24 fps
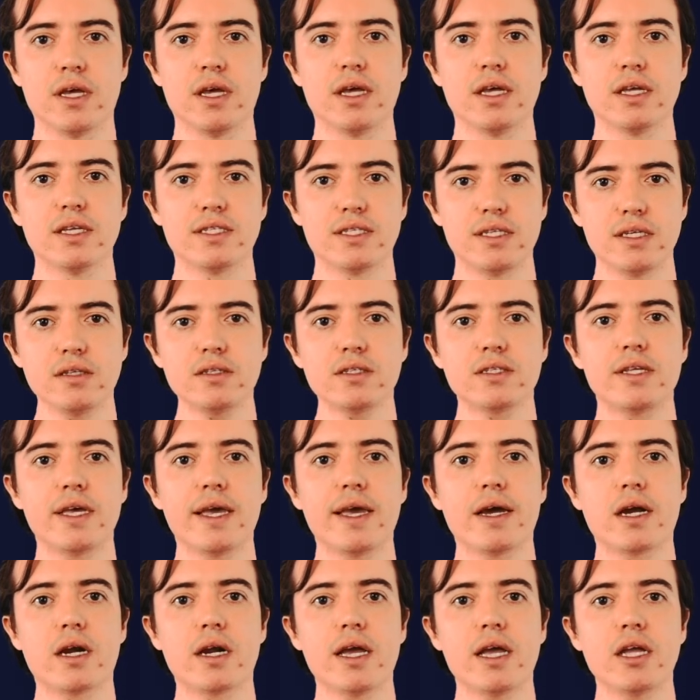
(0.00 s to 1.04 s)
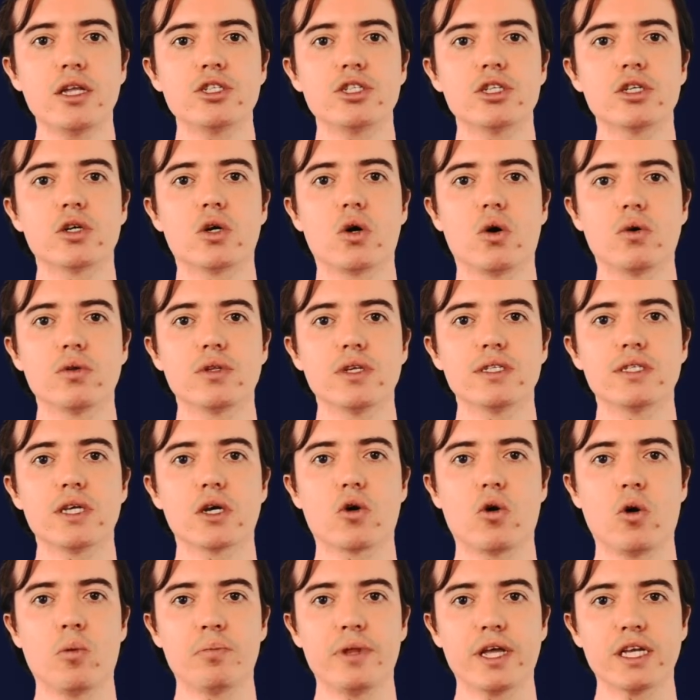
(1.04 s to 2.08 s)
Since the AR Engine code is a
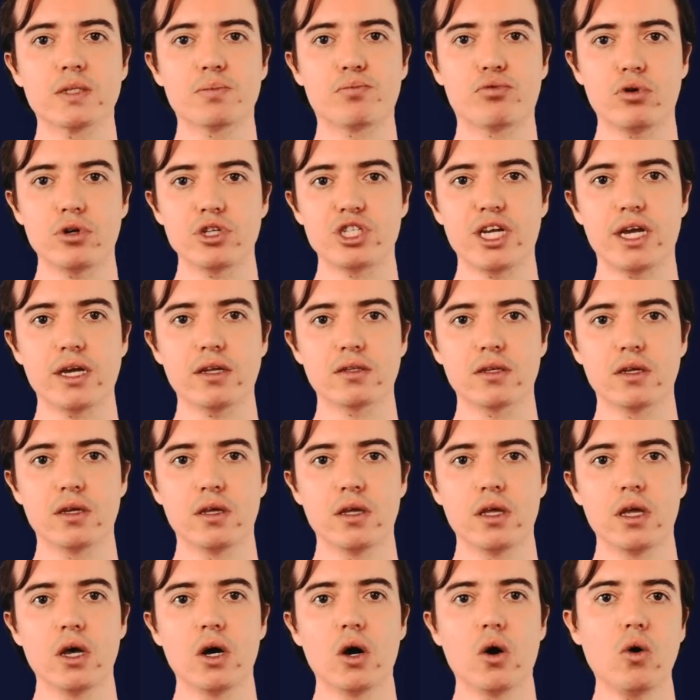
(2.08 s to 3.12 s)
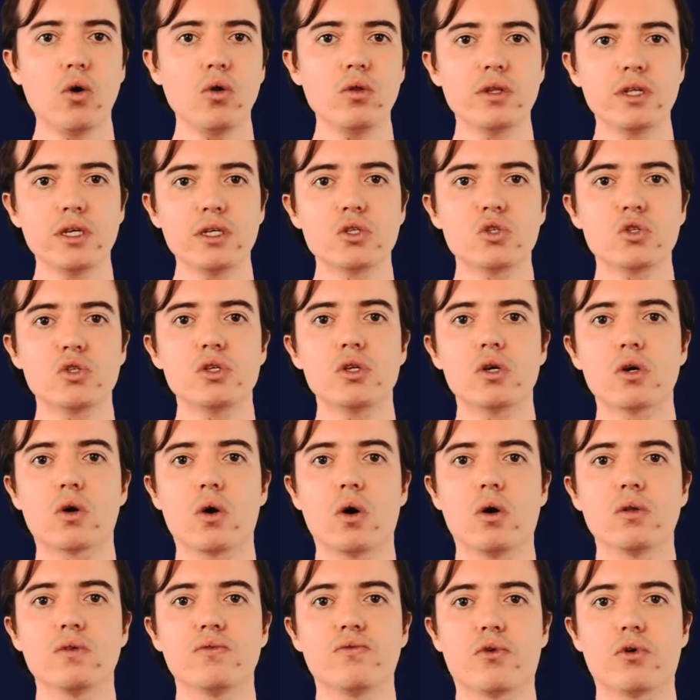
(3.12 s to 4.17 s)
complex project, only
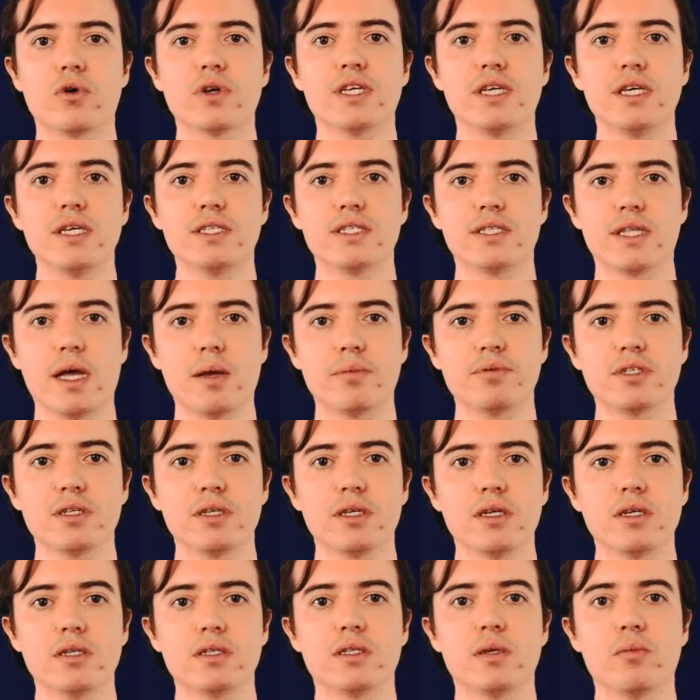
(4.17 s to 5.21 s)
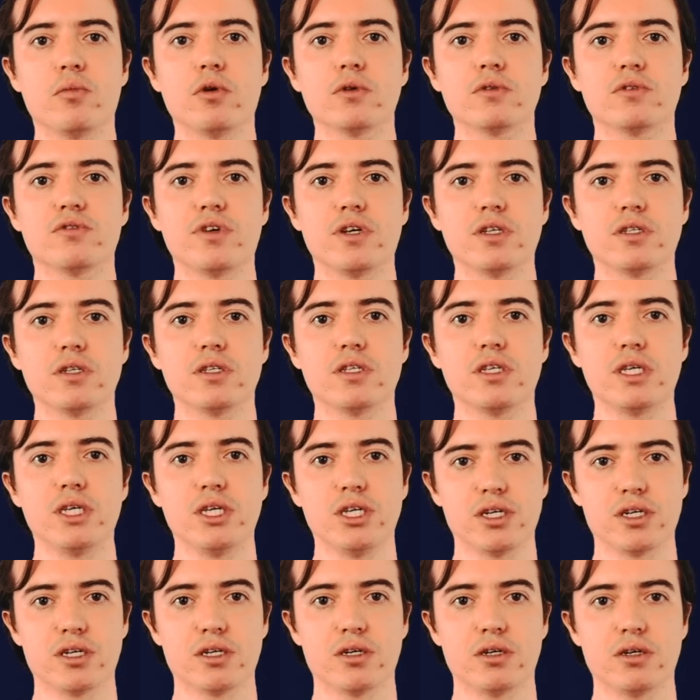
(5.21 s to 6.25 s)
pseudocode for key steps is demonstrated
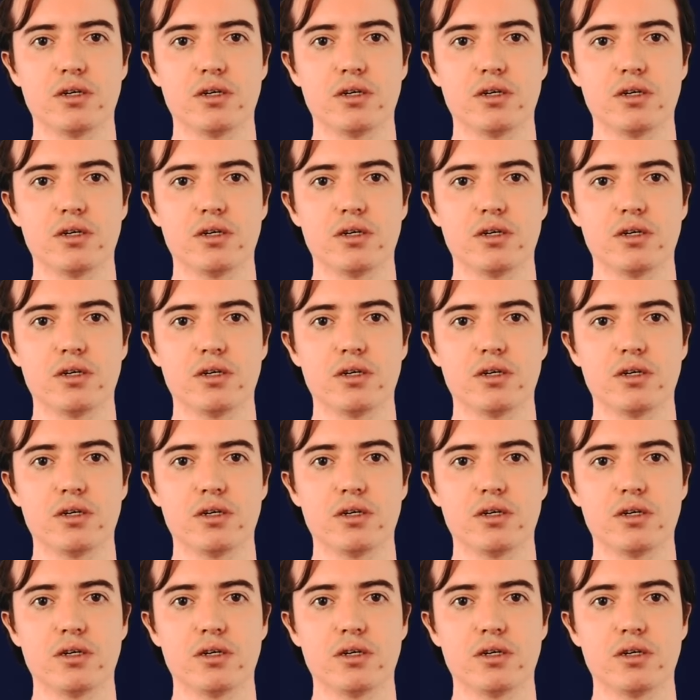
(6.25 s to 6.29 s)
here.